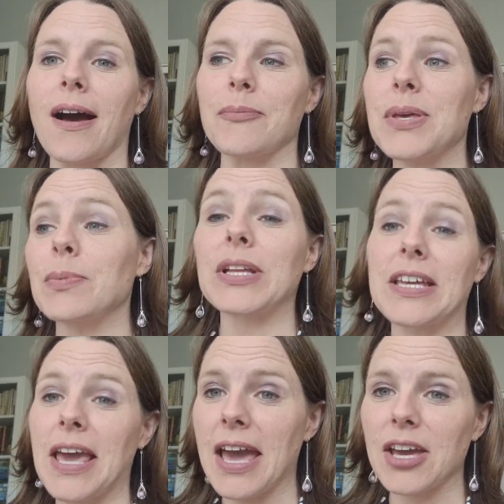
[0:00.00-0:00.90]
people
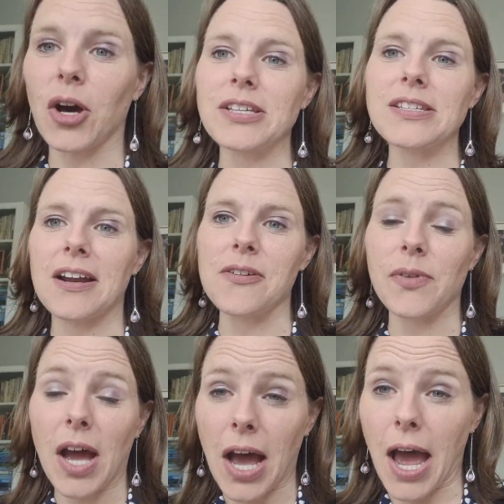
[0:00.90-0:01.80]
in chaos, kind of
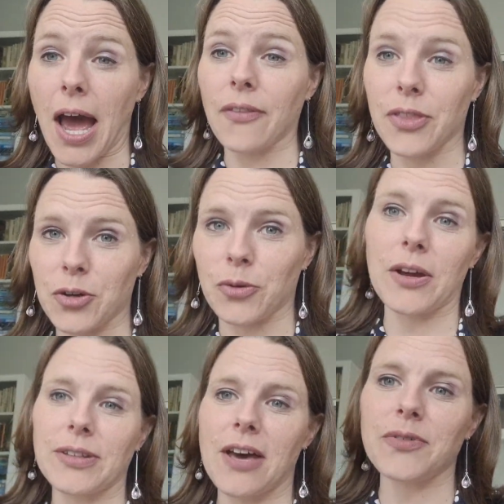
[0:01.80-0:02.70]
at the
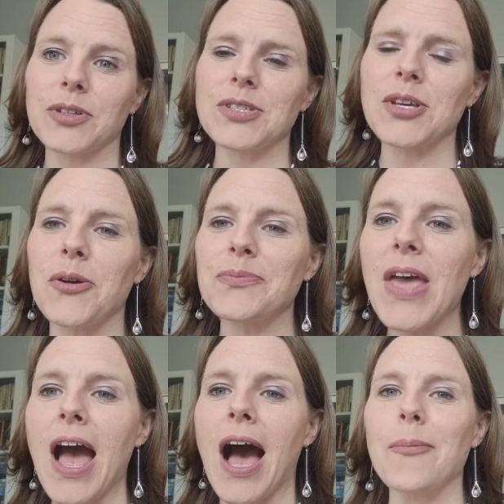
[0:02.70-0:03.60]
ground level. So
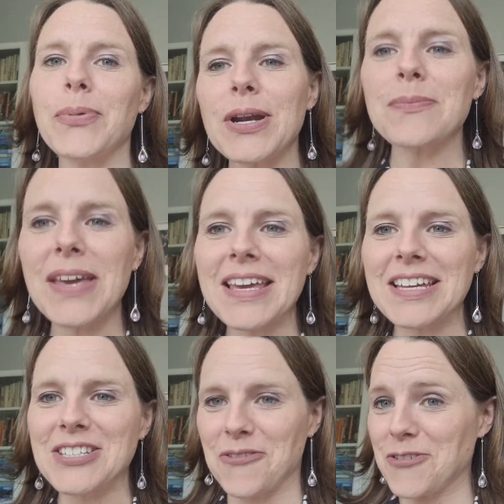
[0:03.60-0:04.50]
I'm pretty big
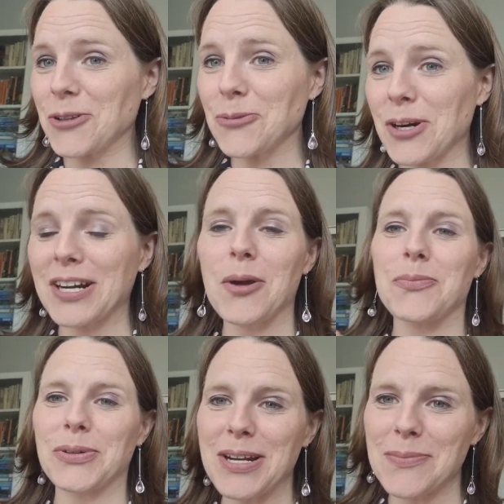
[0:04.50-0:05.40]
into fieldwork,
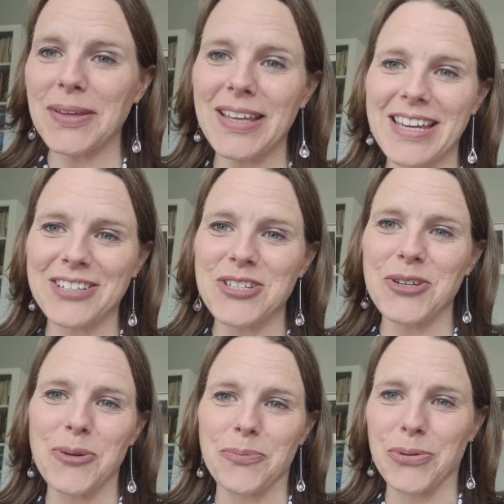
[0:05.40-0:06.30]
pretty big
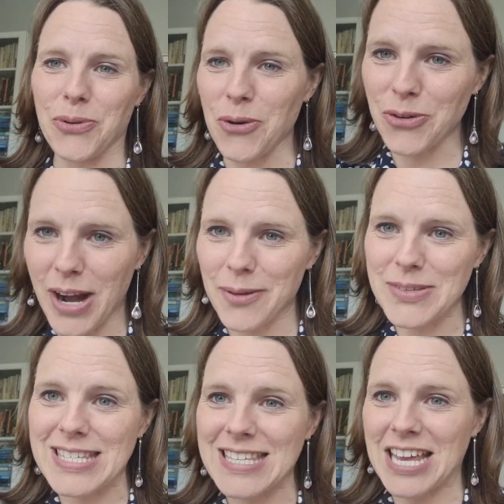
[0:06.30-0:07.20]
into
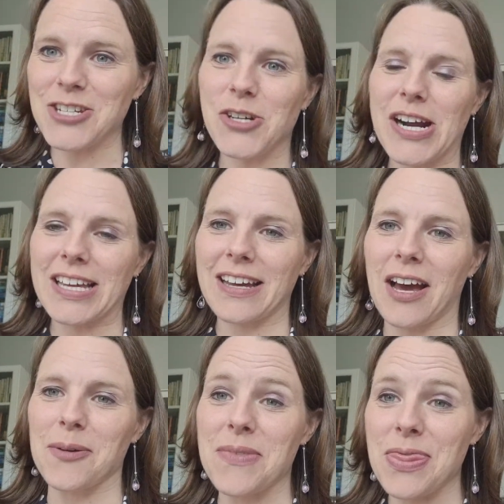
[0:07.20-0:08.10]
program-centric
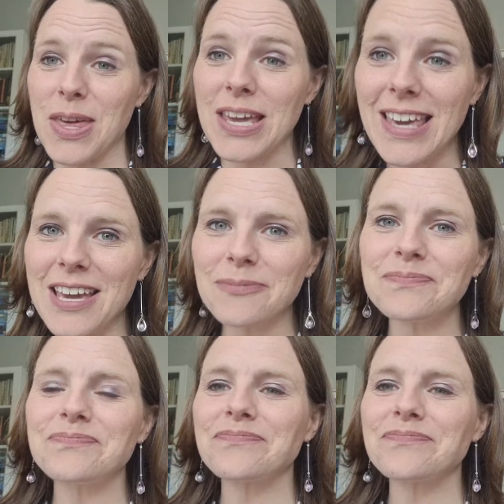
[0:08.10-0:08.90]
thinking.